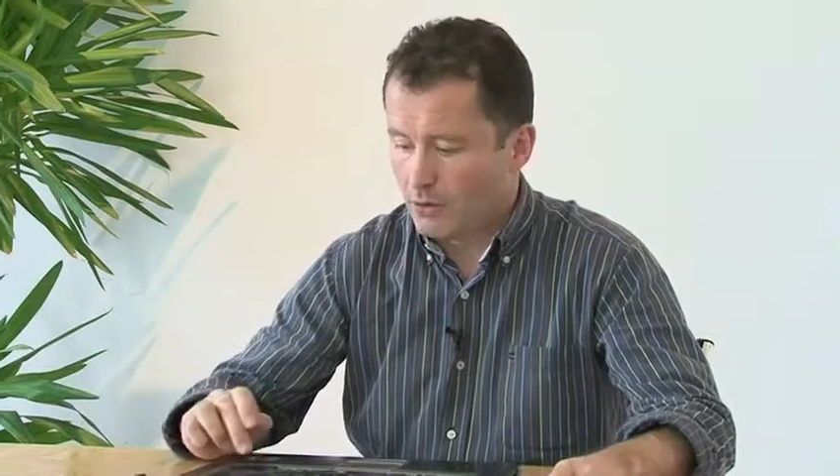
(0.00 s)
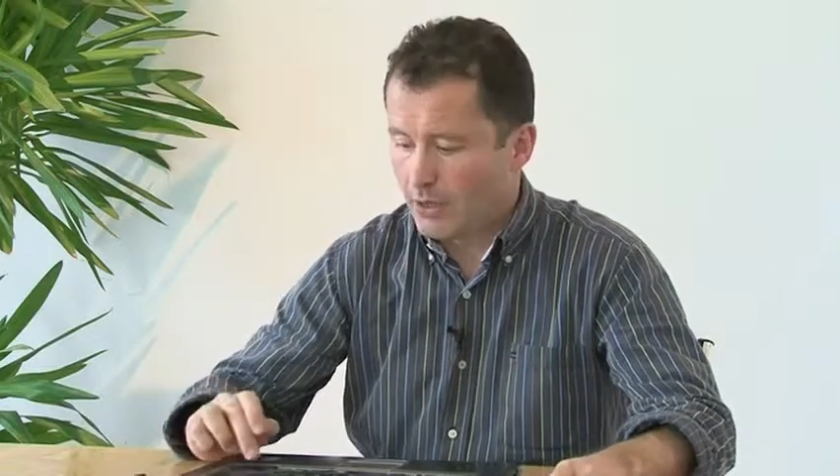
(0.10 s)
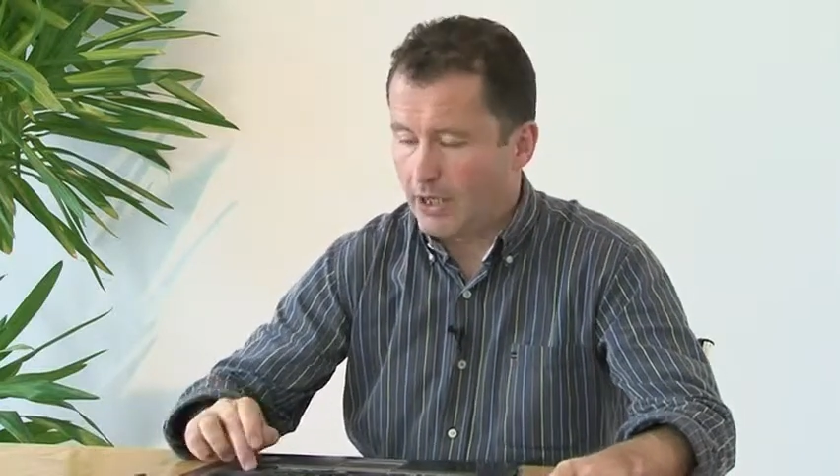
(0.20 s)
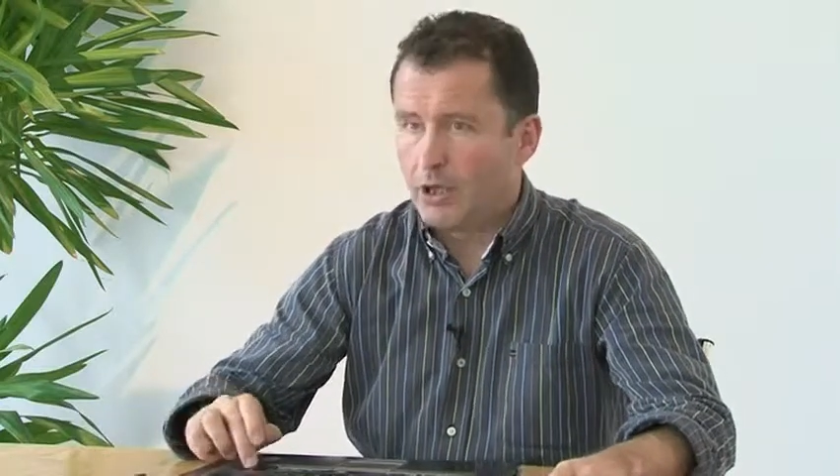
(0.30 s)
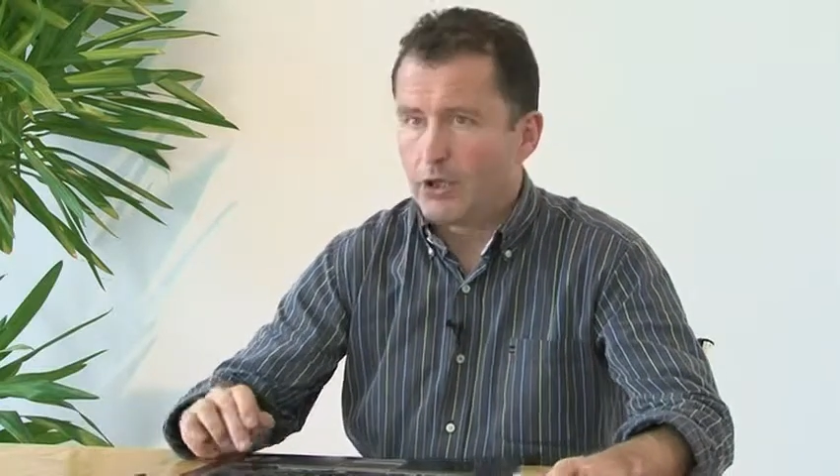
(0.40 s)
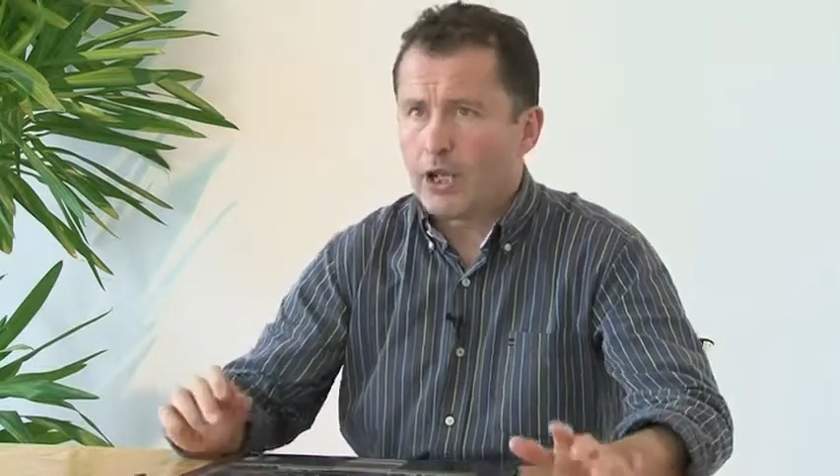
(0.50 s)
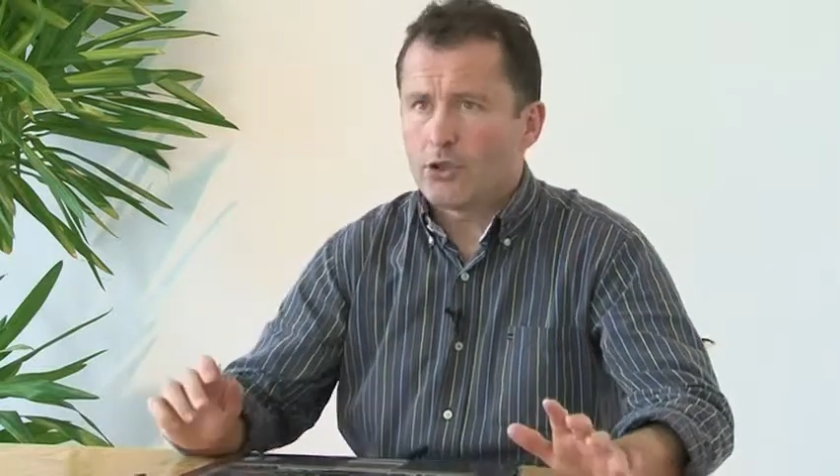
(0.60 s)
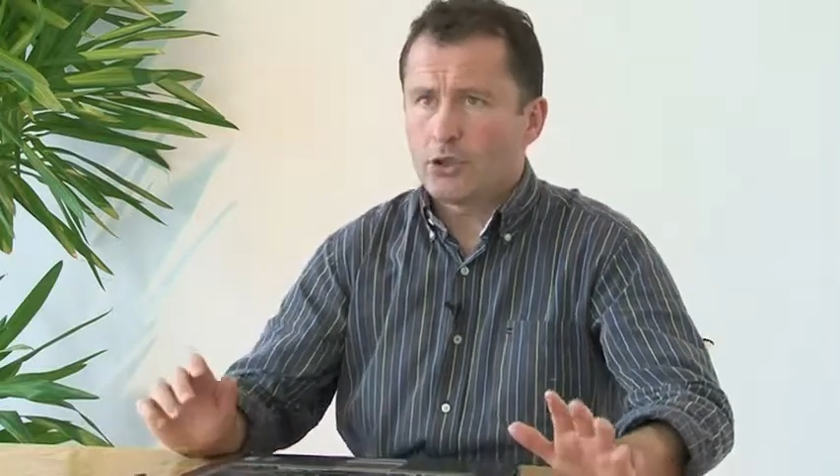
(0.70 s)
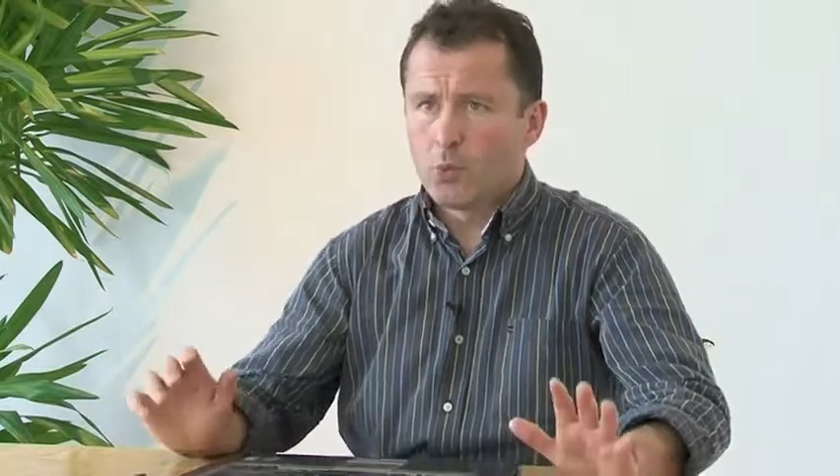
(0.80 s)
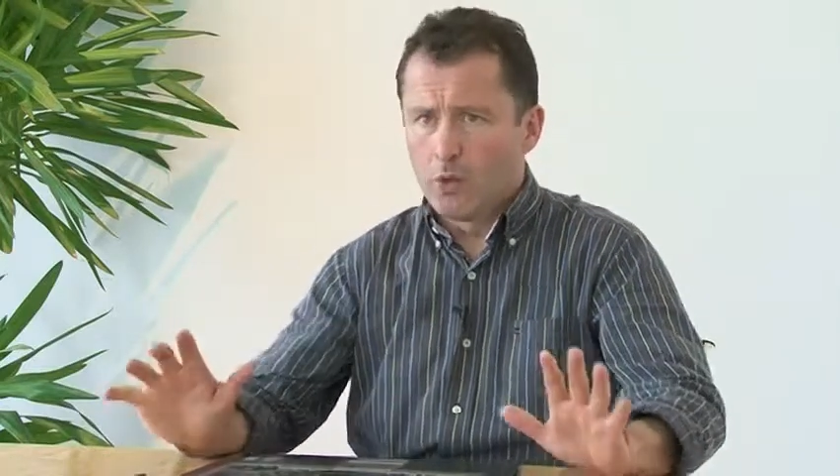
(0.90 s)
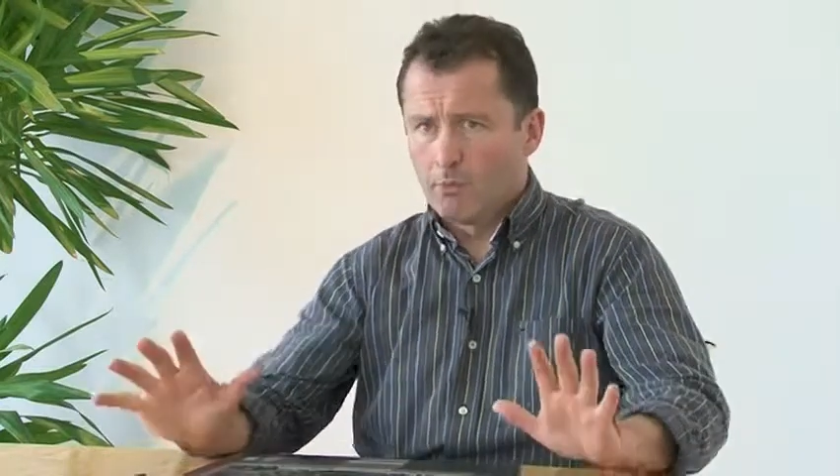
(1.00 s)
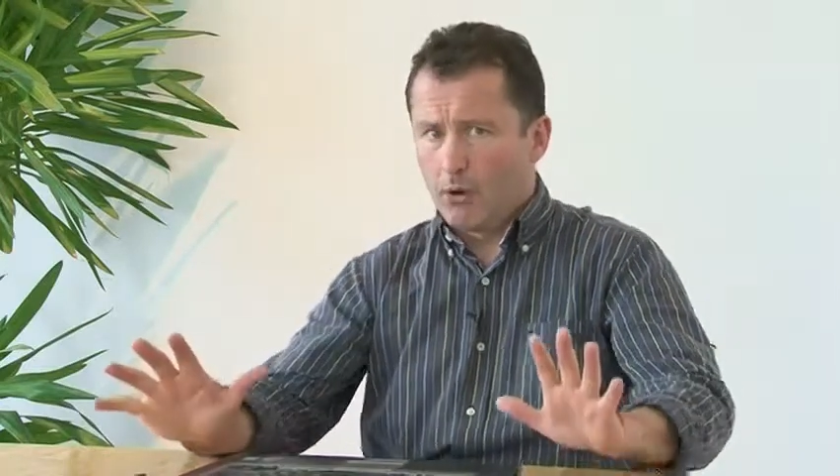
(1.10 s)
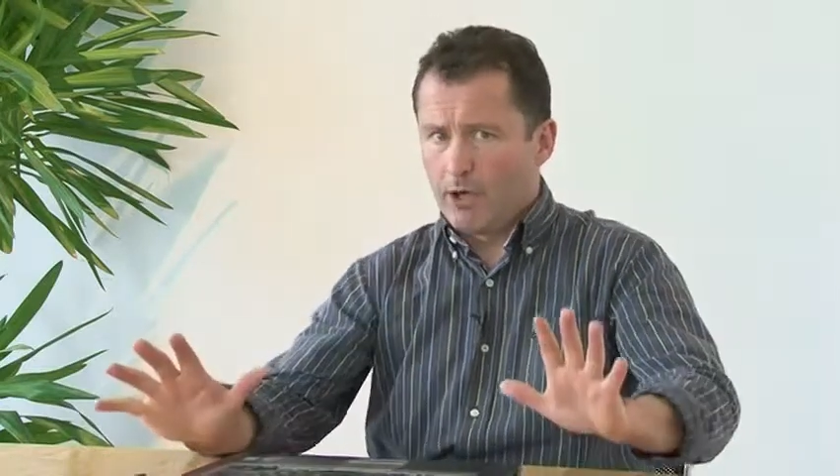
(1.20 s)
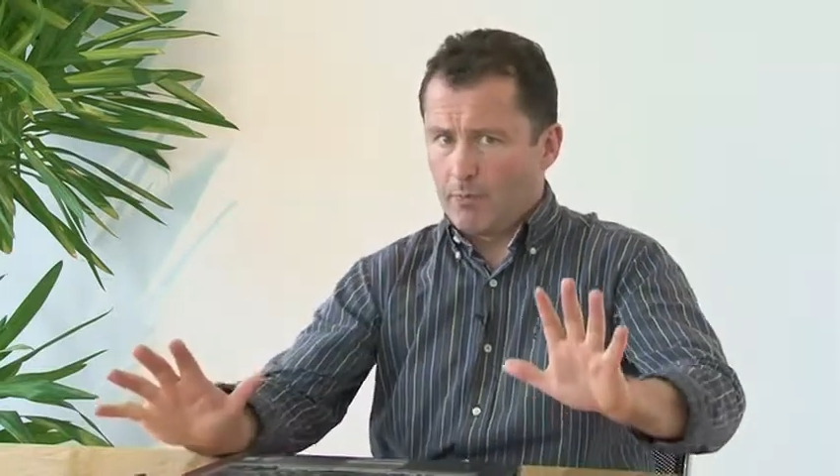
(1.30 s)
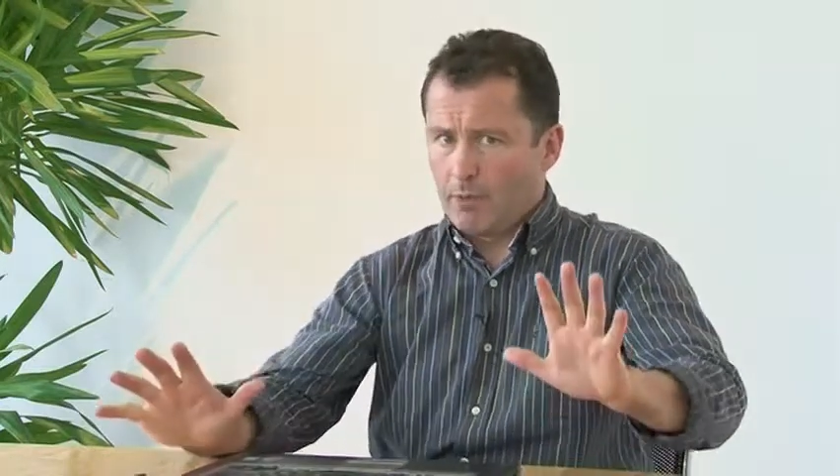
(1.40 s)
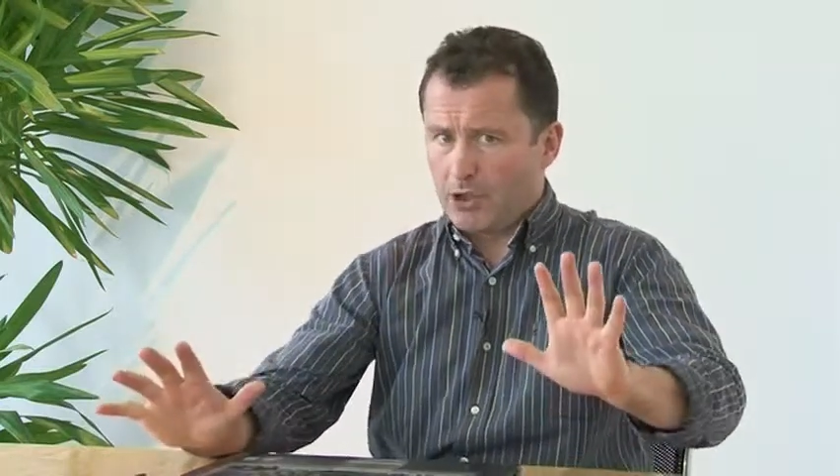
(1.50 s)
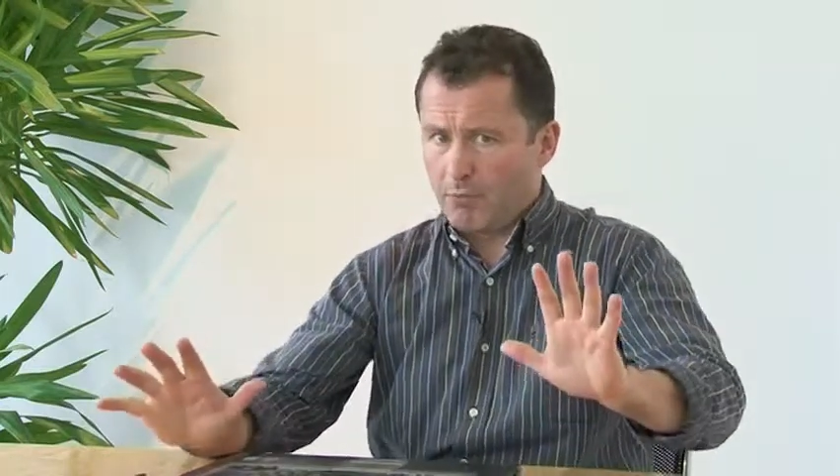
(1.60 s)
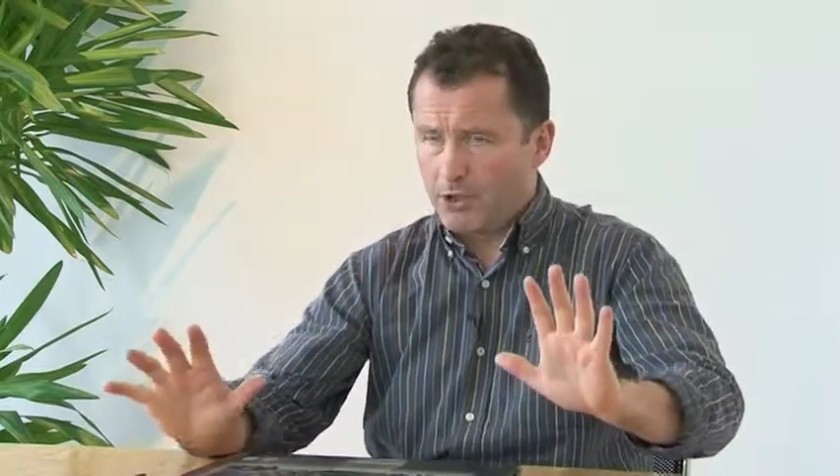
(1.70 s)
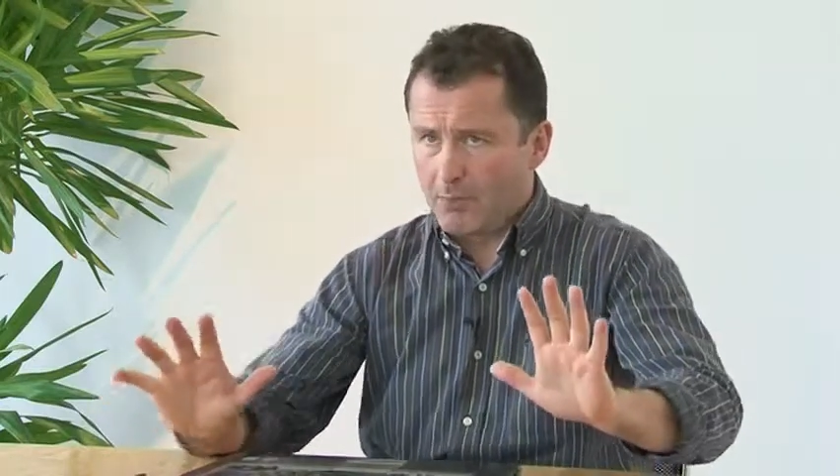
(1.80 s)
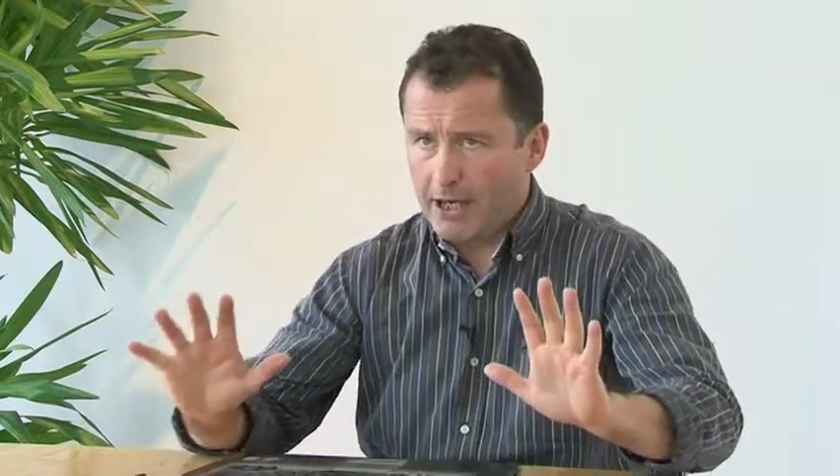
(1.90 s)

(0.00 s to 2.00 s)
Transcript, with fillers: Okay, yeah, just one point maybe to